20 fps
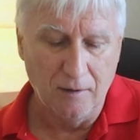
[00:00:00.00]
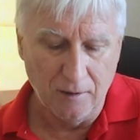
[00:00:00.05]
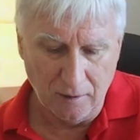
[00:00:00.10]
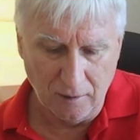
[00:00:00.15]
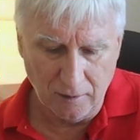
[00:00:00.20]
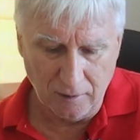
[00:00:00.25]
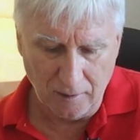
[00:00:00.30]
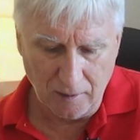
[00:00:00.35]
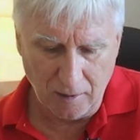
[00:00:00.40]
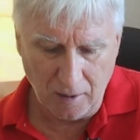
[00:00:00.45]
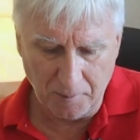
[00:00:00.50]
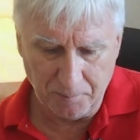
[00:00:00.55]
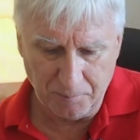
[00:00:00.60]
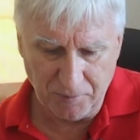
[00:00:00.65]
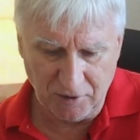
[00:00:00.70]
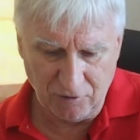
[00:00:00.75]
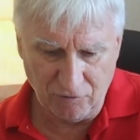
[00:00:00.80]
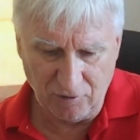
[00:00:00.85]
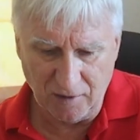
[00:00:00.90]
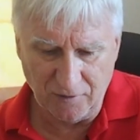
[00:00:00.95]
I'd
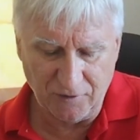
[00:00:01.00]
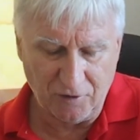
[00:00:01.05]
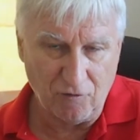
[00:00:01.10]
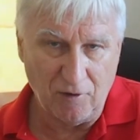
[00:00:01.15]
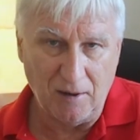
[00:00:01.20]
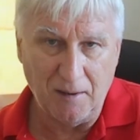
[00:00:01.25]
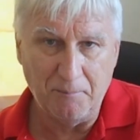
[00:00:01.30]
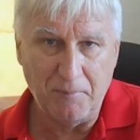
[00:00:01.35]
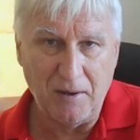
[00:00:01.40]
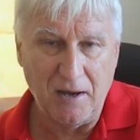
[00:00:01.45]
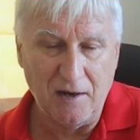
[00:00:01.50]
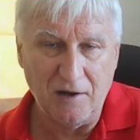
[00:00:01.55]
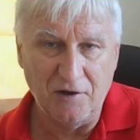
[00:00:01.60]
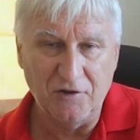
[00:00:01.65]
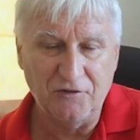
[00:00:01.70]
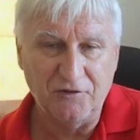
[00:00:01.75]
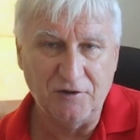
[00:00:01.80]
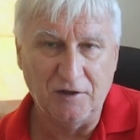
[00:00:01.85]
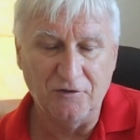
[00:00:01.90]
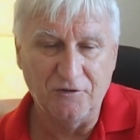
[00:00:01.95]
been around the Grand
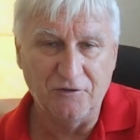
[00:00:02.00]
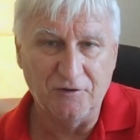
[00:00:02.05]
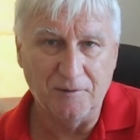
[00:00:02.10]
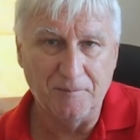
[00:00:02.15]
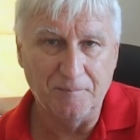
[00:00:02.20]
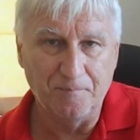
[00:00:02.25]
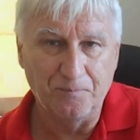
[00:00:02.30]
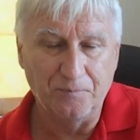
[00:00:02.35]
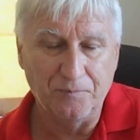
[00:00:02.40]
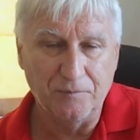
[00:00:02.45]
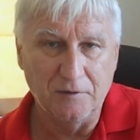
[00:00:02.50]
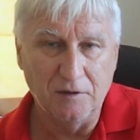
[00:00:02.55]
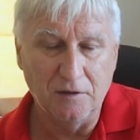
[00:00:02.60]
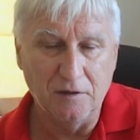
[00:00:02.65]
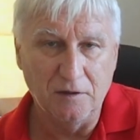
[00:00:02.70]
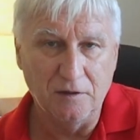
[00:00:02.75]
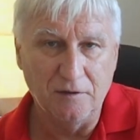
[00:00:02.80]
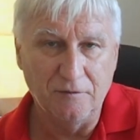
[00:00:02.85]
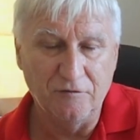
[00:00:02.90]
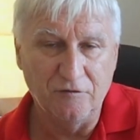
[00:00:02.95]
Palace, done some
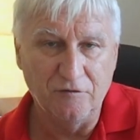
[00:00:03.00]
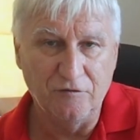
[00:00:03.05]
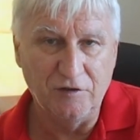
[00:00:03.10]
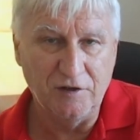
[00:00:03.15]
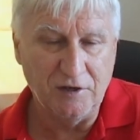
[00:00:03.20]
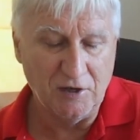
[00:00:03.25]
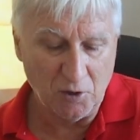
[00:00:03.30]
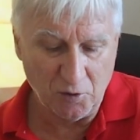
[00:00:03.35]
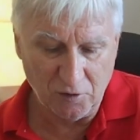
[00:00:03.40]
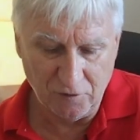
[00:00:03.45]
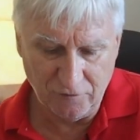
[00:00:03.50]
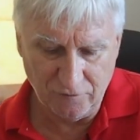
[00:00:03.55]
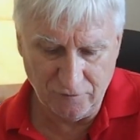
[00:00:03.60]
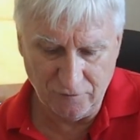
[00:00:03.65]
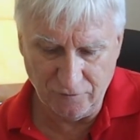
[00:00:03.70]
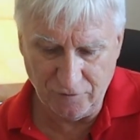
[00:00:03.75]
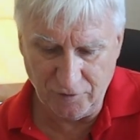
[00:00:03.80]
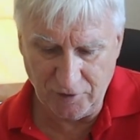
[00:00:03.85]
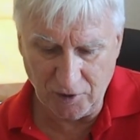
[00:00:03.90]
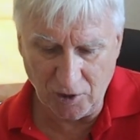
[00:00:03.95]
video
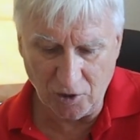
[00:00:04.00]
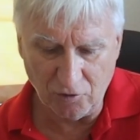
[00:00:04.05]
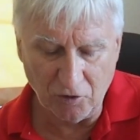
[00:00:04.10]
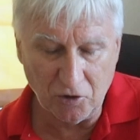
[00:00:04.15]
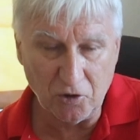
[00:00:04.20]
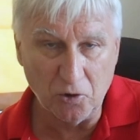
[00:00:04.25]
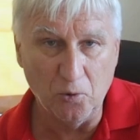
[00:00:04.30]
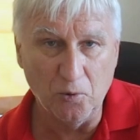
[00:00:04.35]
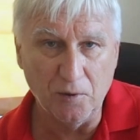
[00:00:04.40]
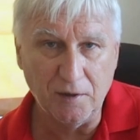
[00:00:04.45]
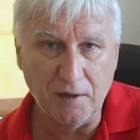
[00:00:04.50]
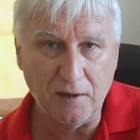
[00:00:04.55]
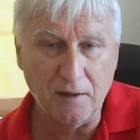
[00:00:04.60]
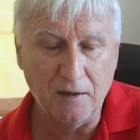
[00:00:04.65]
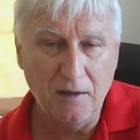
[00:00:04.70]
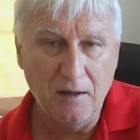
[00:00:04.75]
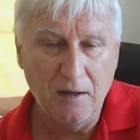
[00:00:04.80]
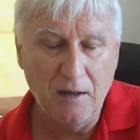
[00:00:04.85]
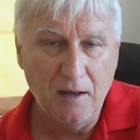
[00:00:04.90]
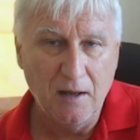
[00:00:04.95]

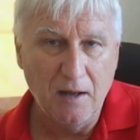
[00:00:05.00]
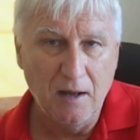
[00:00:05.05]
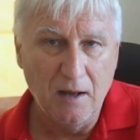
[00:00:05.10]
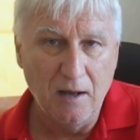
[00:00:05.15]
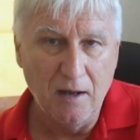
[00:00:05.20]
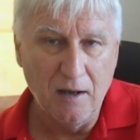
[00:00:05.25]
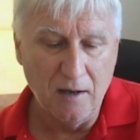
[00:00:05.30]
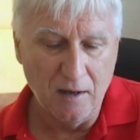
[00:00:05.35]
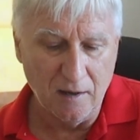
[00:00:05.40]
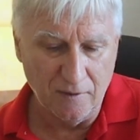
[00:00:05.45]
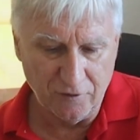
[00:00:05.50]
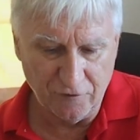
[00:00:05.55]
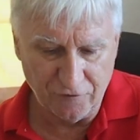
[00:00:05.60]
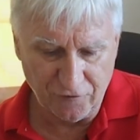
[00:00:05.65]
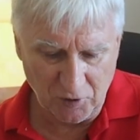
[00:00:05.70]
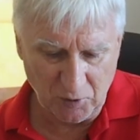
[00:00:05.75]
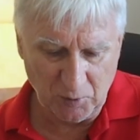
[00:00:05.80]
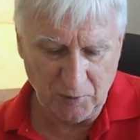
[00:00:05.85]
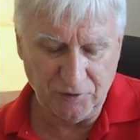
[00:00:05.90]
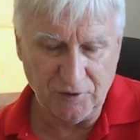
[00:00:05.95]
recording, and the
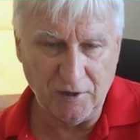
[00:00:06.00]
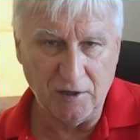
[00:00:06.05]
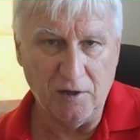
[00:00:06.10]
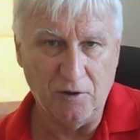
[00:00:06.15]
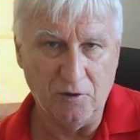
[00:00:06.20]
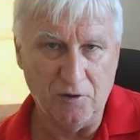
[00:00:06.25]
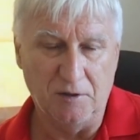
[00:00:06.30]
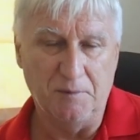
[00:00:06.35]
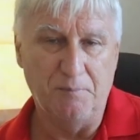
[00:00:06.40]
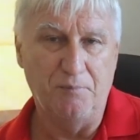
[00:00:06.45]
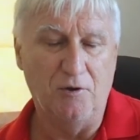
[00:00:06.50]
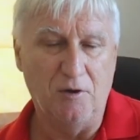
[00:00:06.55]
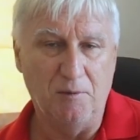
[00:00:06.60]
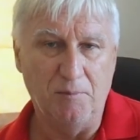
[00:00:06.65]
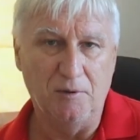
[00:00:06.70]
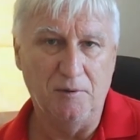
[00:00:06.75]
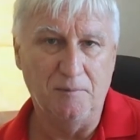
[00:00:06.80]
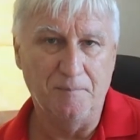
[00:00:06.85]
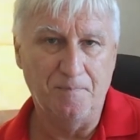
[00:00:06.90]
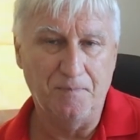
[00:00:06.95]
following day I got the
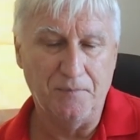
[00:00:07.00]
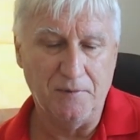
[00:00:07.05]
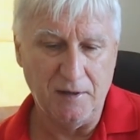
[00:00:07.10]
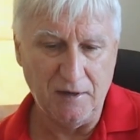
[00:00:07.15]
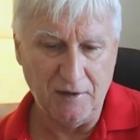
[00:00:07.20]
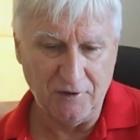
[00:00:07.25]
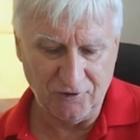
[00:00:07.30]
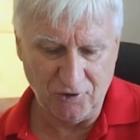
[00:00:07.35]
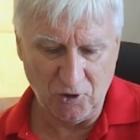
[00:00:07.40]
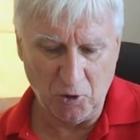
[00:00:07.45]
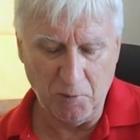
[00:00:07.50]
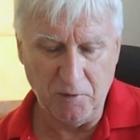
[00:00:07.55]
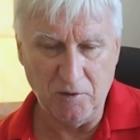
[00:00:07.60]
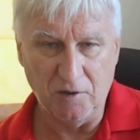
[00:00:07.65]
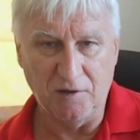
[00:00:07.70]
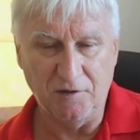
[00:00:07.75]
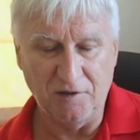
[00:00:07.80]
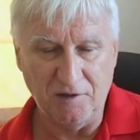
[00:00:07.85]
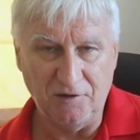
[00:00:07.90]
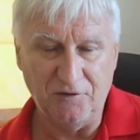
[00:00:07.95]
problem, and it told me that
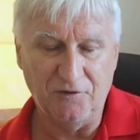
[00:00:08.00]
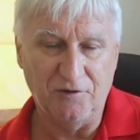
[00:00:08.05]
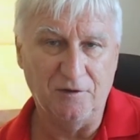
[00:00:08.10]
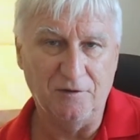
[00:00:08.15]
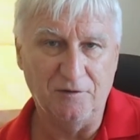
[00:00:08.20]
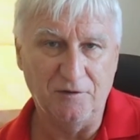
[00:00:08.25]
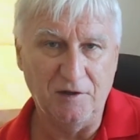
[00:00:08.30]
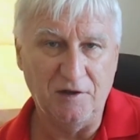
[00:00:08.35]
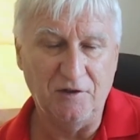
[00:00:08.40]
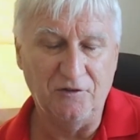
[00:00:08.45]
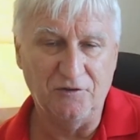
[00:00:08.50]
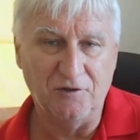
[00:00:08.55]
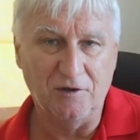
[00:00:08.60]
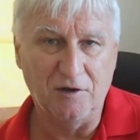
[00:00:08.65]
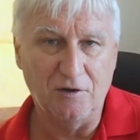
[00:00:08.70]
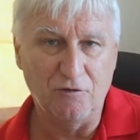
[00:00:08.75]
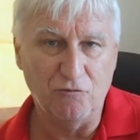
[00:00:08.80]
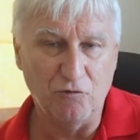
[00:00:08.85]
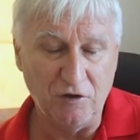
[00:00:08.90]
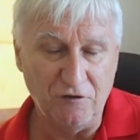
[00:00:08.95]
I needed
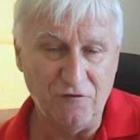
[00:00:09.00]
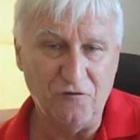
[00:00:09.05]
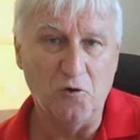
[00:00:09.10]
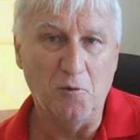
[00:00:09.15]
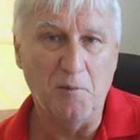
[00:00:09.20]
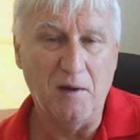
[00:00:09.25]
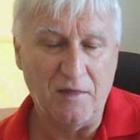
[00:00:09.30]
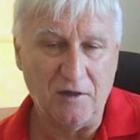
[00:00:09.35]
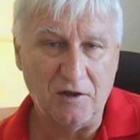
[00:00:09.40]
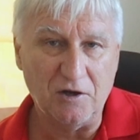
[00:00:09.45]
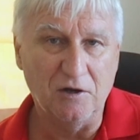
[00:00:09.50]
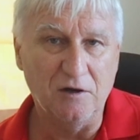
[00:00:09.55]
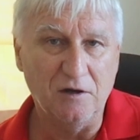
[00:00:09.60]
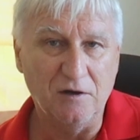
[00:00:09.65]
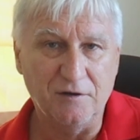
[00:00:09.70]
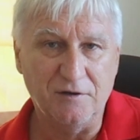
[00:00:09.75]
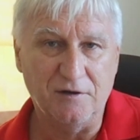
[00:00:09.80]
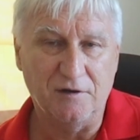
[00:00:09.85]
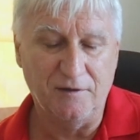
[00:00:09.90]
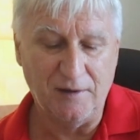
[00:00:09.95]
to reformat the
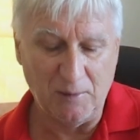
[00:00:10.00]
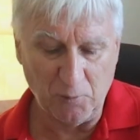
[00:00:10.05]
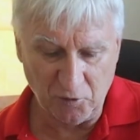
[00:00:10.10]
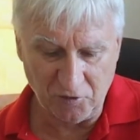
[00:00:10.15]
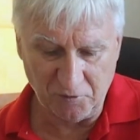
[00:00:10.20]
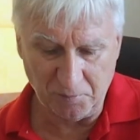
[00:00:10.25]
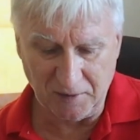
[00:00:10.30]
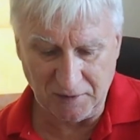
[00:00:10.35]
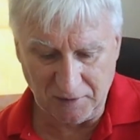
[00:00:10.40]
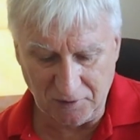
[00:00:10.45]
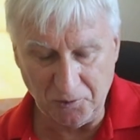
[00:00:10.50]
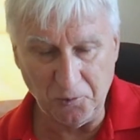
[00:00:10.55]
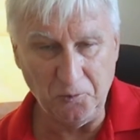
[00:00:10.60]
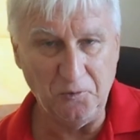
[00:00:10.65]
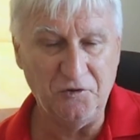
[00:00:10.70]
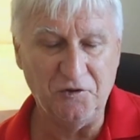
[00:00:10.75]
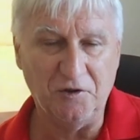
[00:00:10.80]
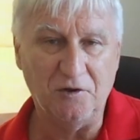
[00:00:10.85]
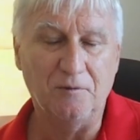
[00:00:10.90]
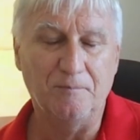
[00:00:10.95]
card, and that would have meant
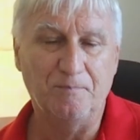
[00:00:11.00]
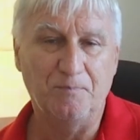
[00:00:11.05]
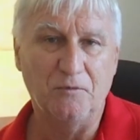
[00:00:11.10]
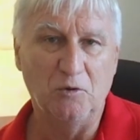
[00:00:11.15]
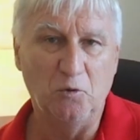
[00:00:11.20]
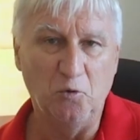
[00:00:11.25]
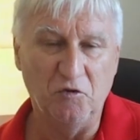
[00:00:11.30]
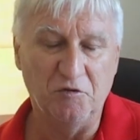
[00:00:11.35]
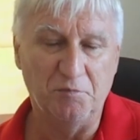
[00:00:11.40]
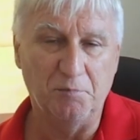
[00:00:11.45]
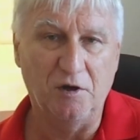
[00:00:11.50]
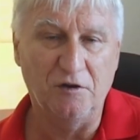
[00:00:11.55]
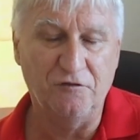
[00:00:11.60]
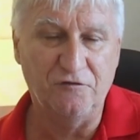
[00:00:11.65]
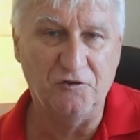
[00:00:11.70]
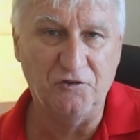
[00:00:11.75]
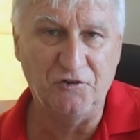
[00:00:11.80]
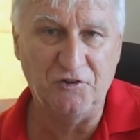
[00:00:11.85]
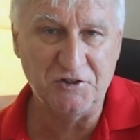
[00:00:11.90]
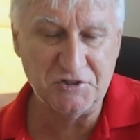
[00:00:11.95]
losing all of my
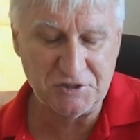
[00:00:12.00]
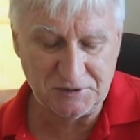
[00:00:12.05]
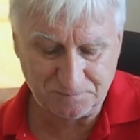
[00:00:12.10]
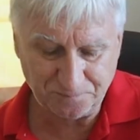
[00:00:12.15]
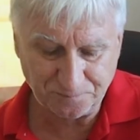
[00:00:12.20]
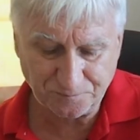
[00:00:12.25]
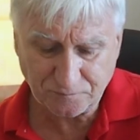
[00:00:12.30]
footage.